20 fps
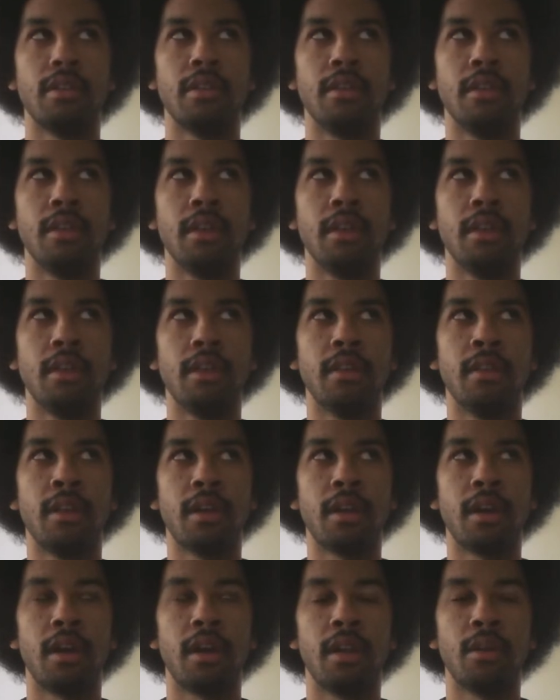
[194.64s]
the
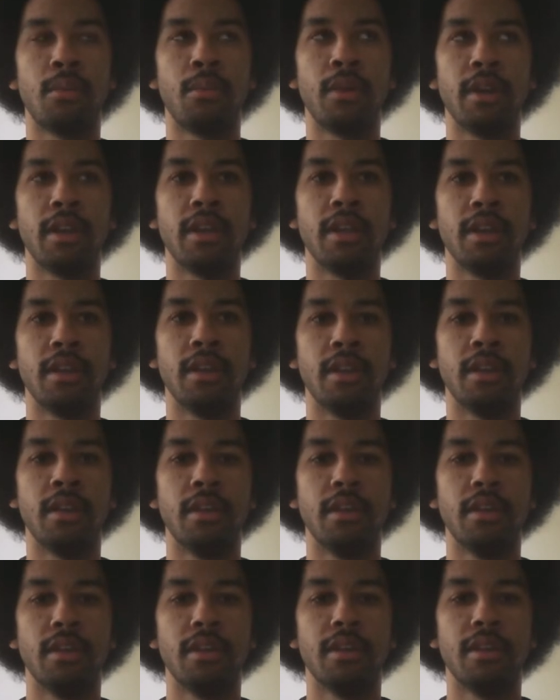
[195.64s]
color one he
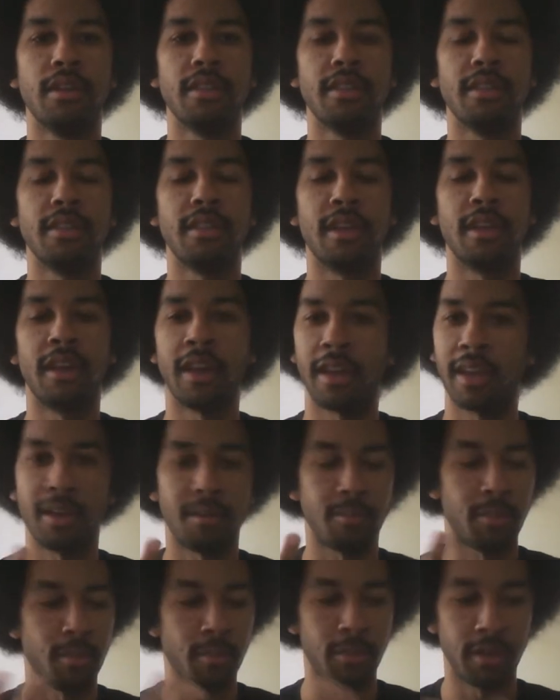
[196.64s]
did. I
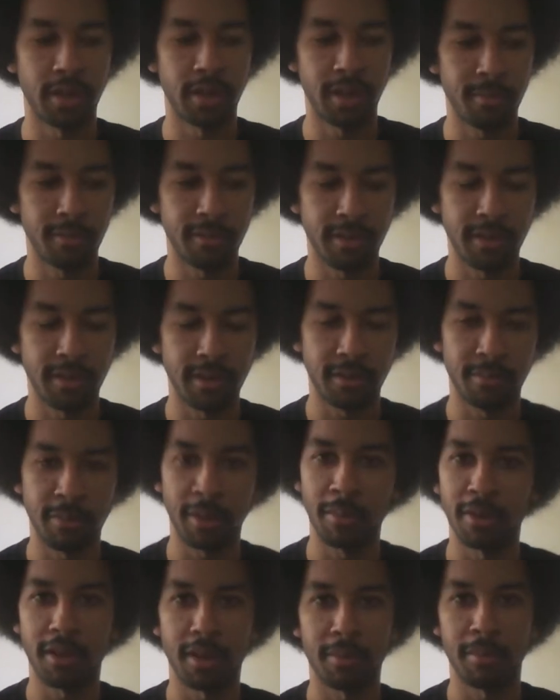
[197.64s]
can't remember the name of it.
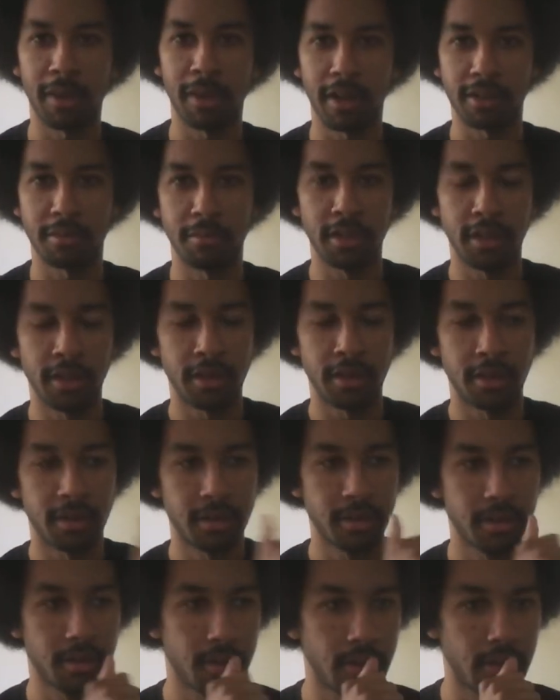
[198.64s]
Maybe it'll come back to me later.
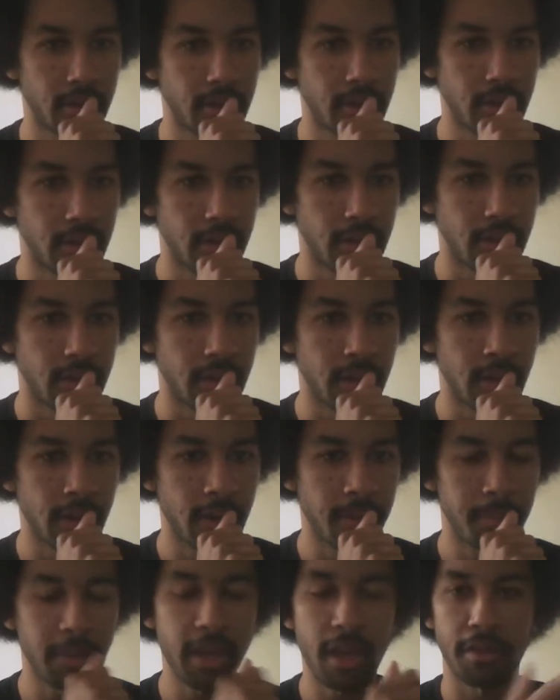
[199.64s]

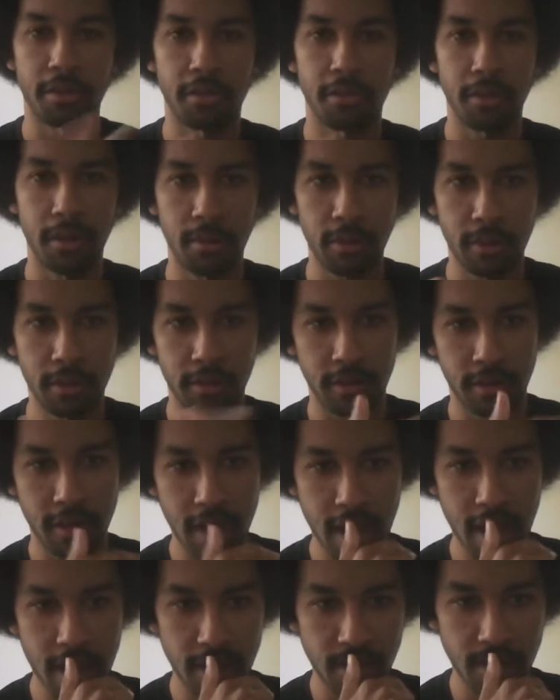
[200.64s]
But yeah, so anyway, so there's
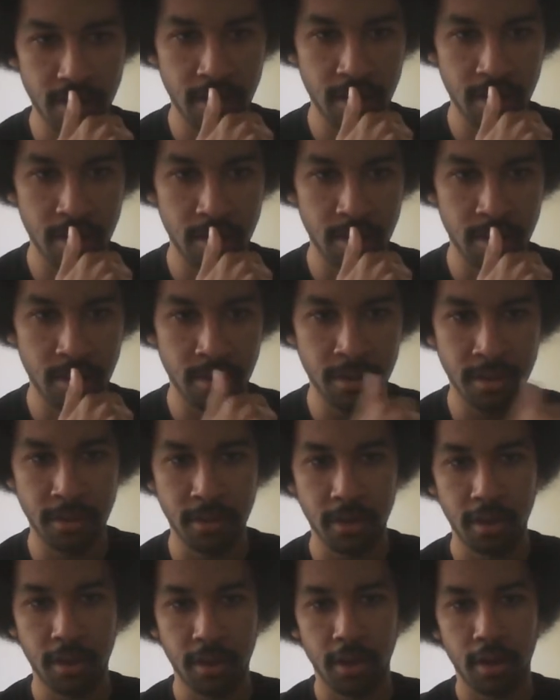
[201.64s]
that.
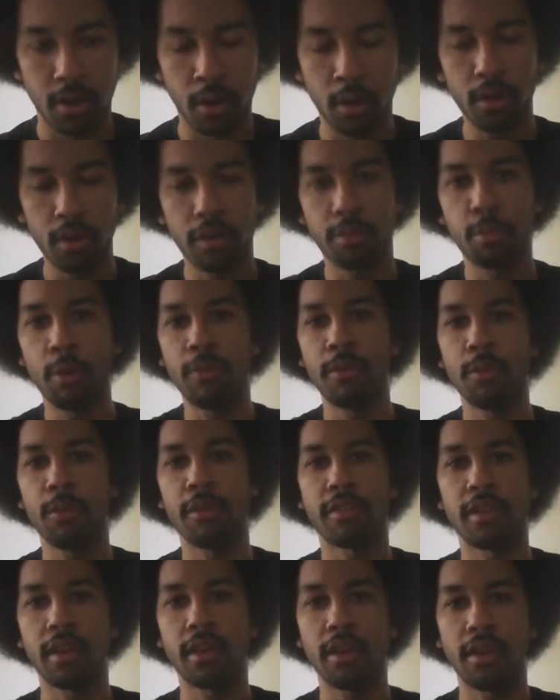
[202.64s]
Earliest movie
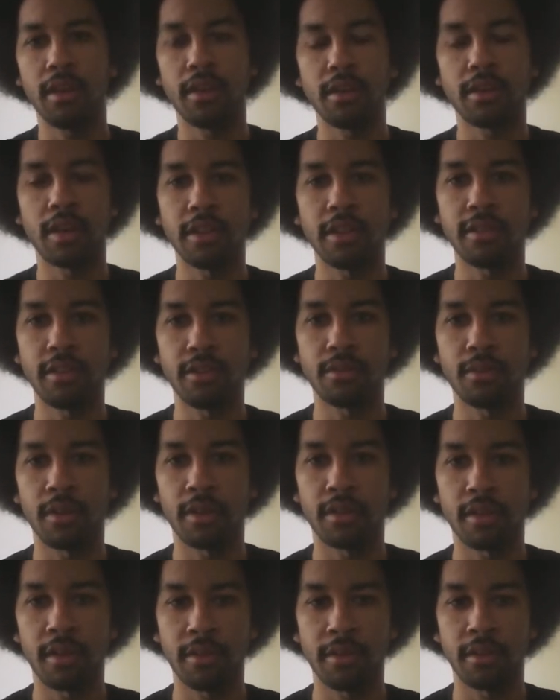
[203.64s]
we've seen,
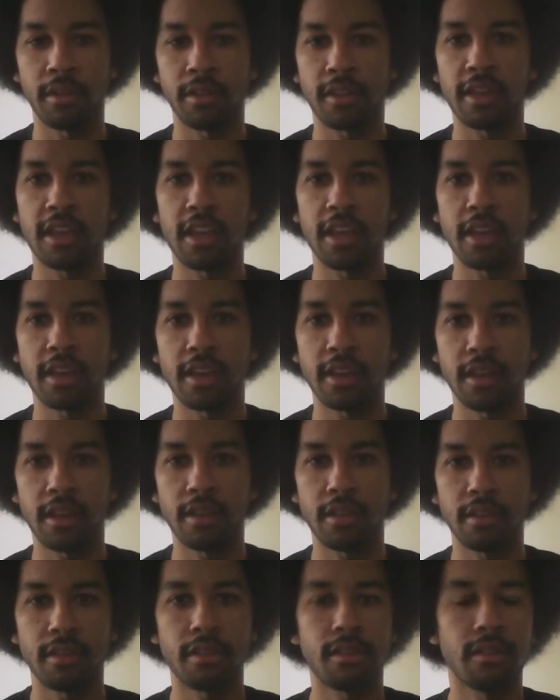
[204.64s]
1927's The King of
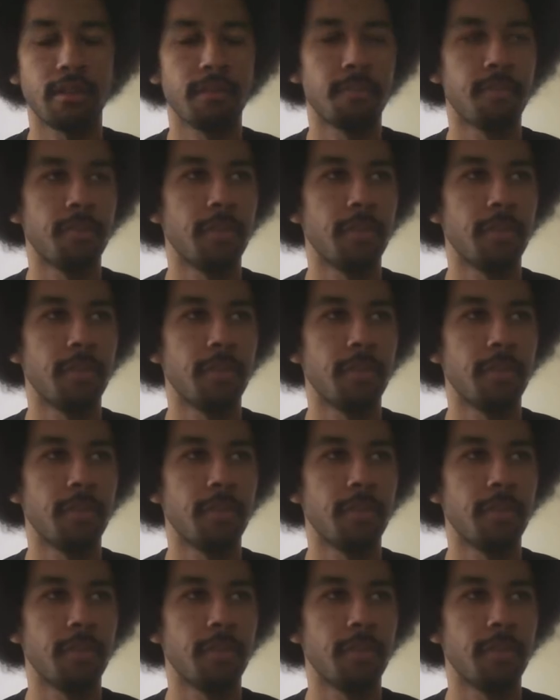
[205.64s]
Kings.